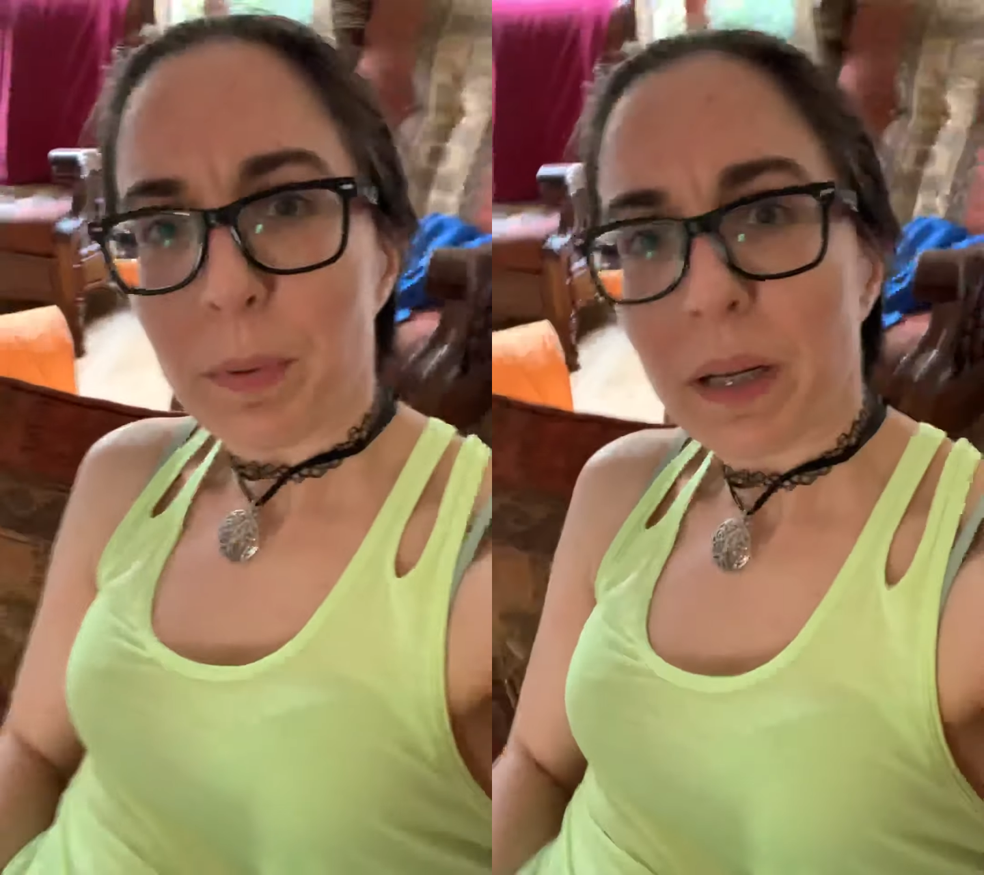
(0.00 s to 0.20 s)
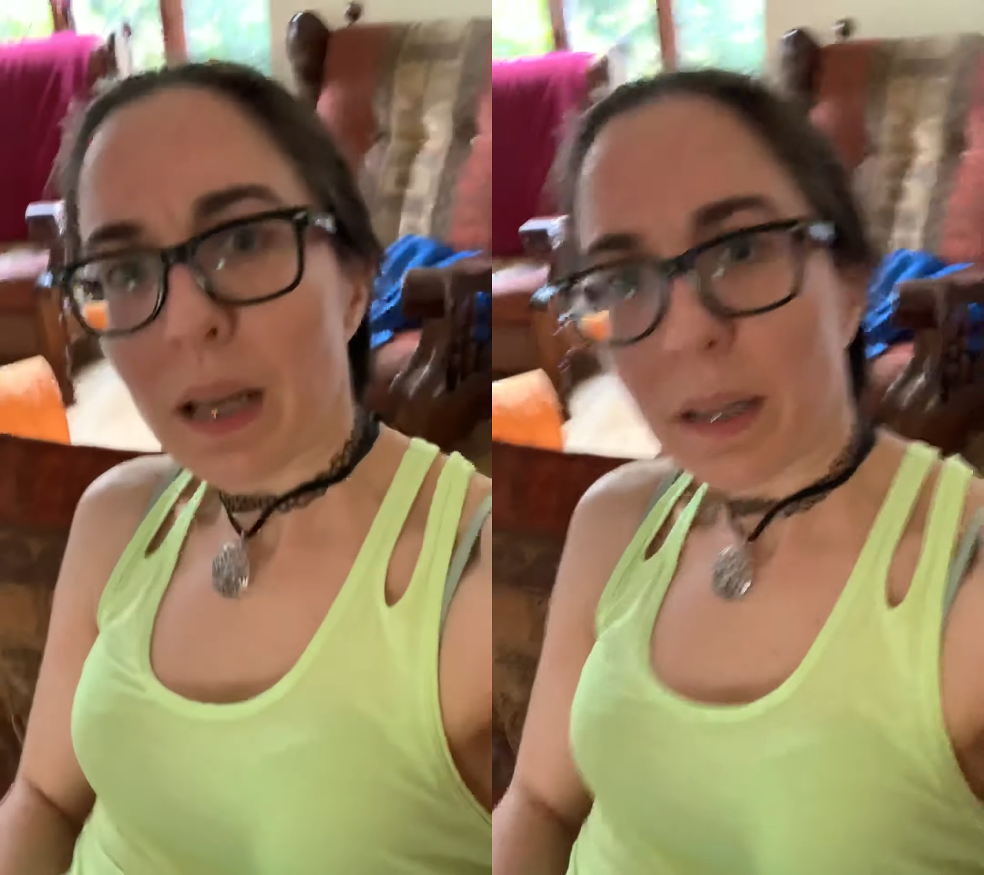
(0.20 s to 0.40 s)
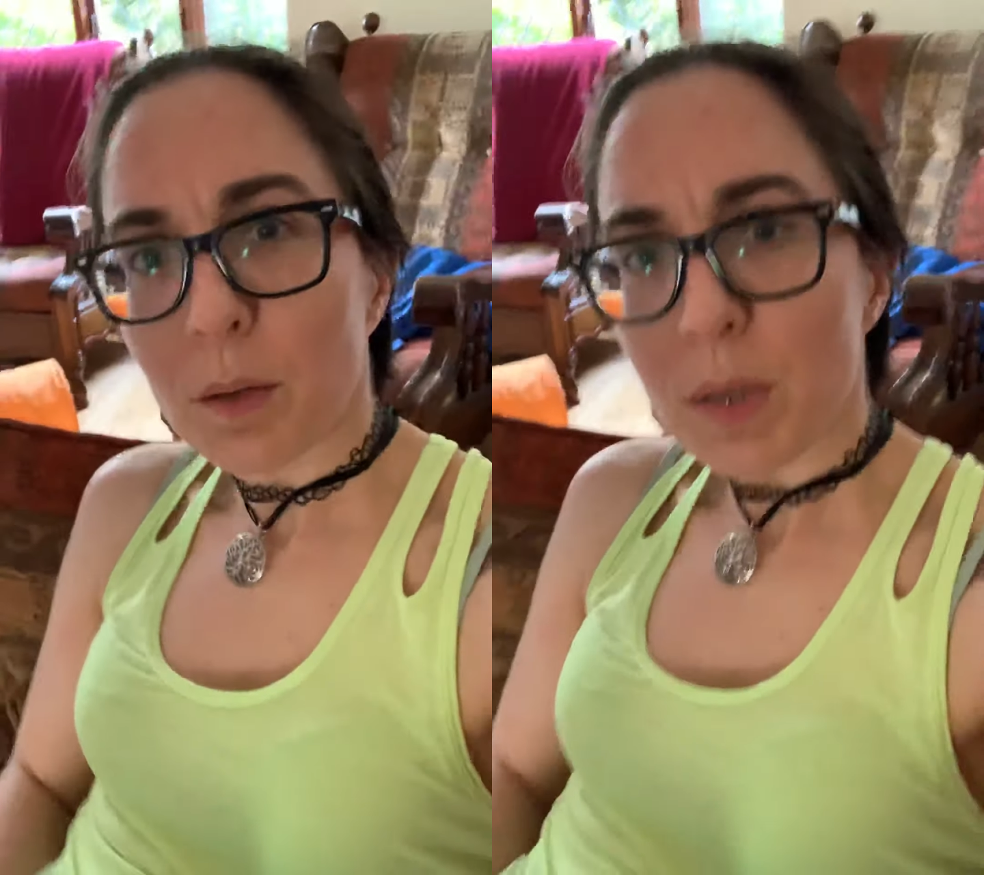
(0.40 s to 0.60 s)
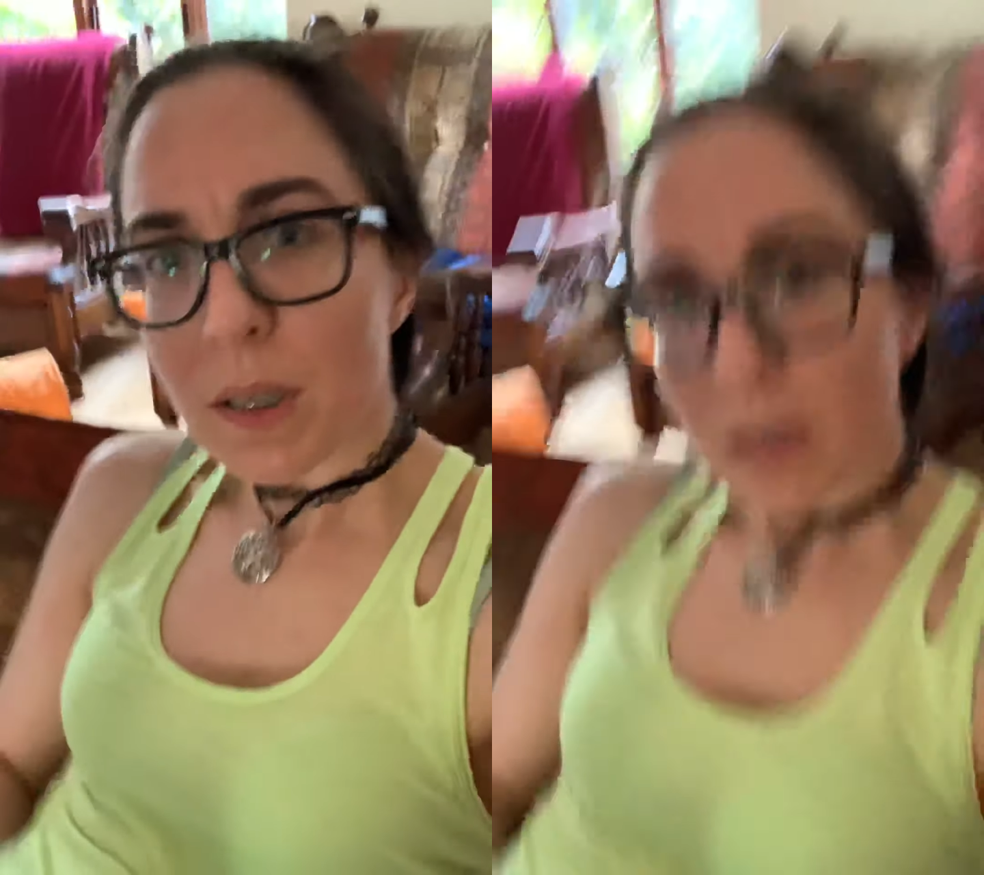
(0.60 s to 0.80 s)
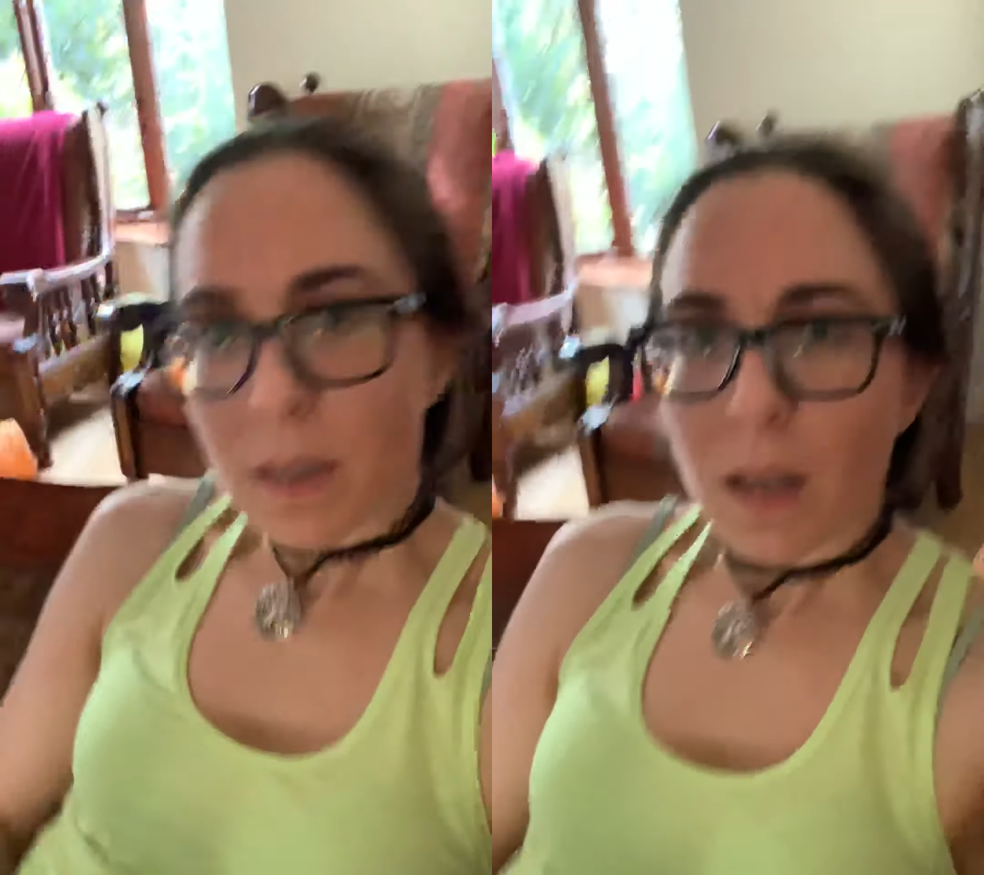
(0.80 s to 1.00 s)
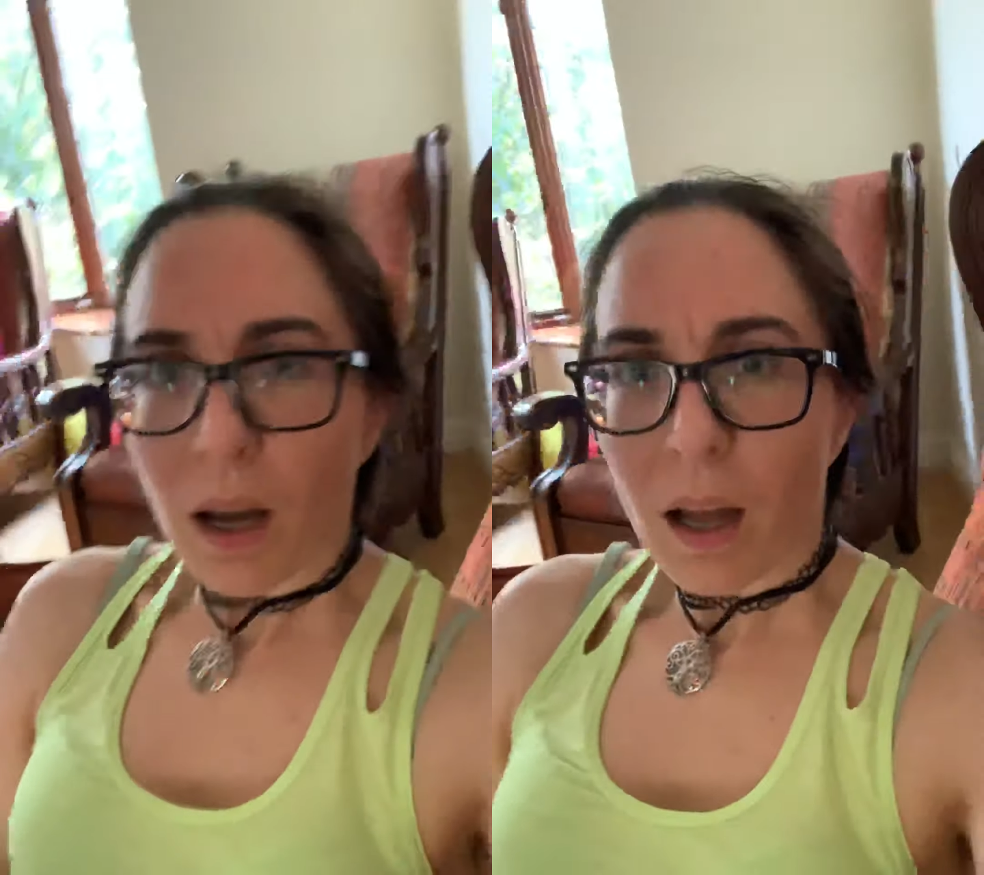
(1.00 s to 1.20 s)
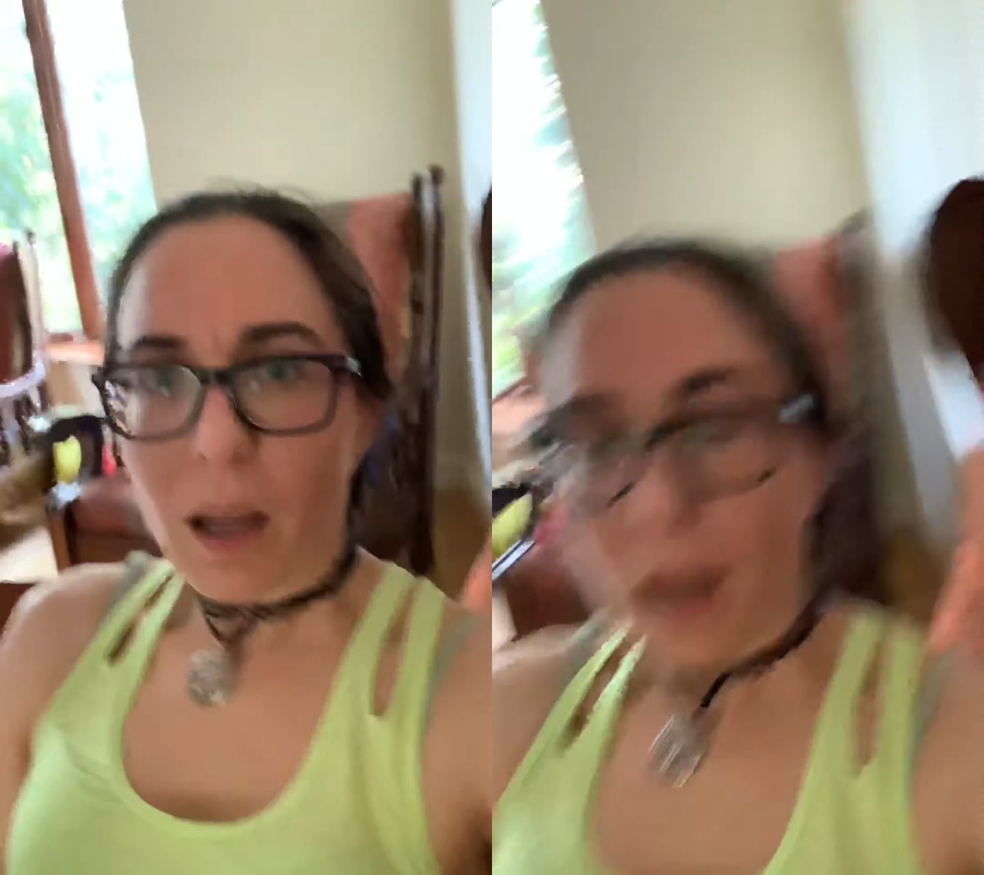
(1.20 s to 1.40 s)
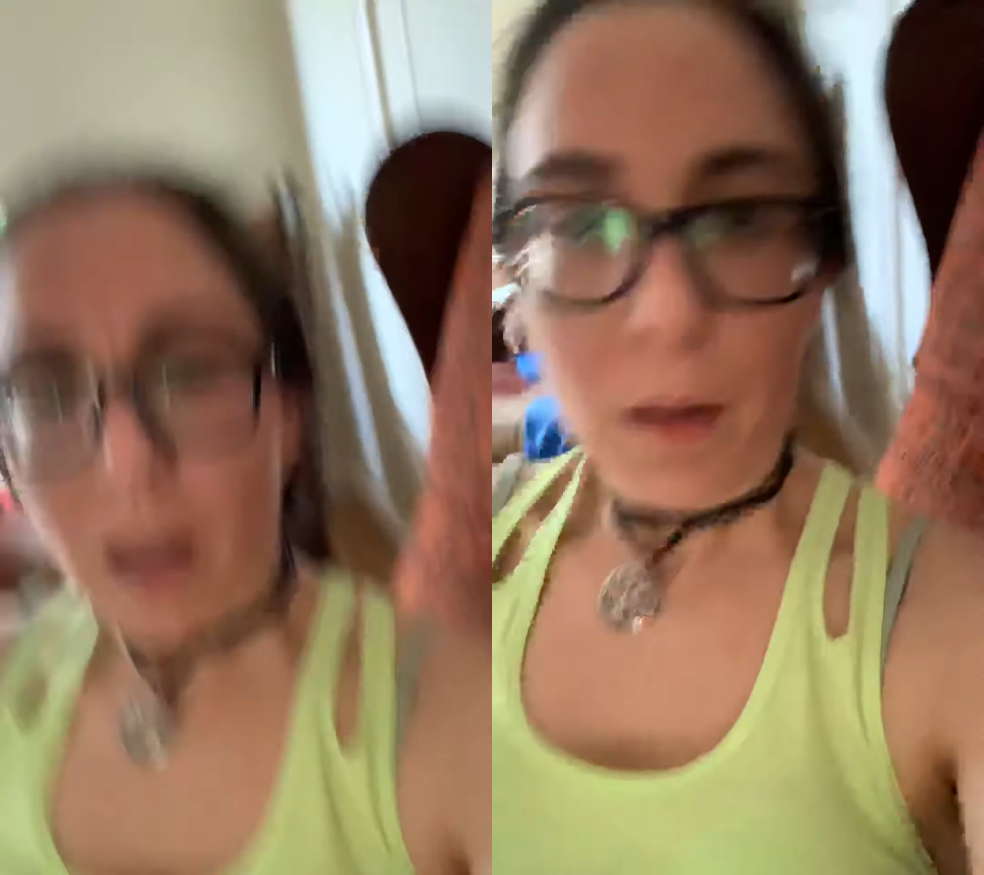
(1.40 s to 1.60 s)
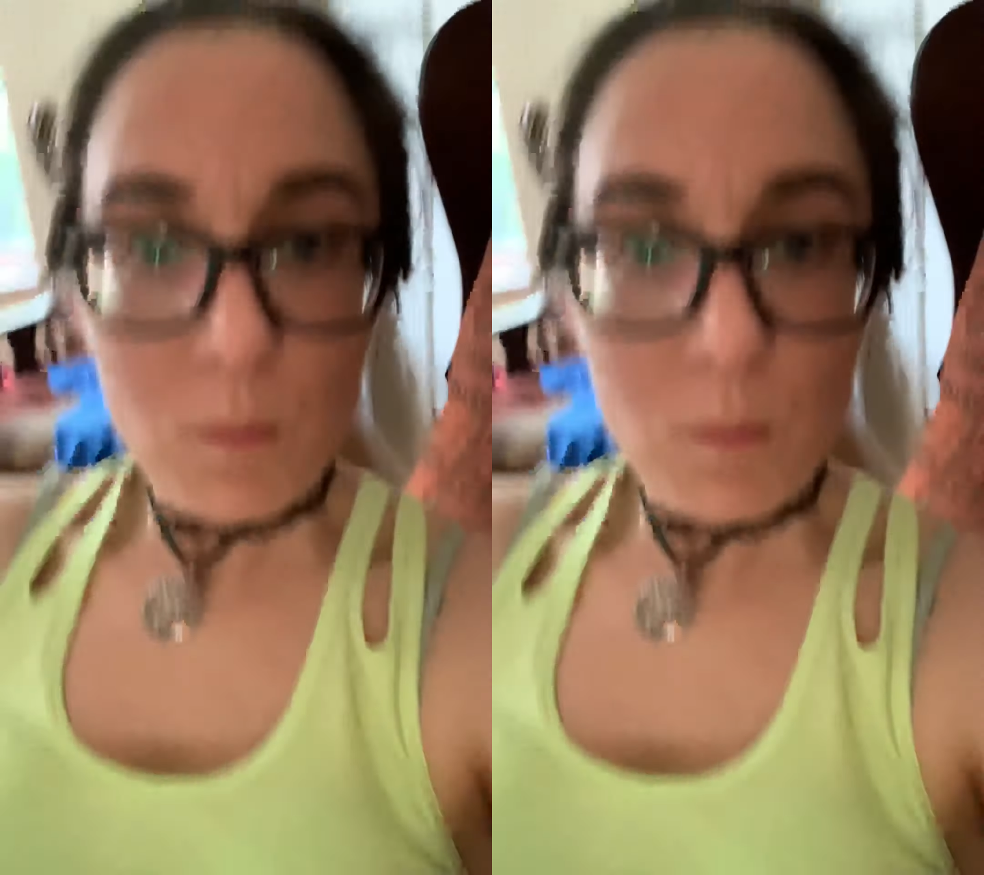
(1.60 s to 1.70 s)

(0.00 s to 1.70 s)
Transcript: clad linguistics. I'm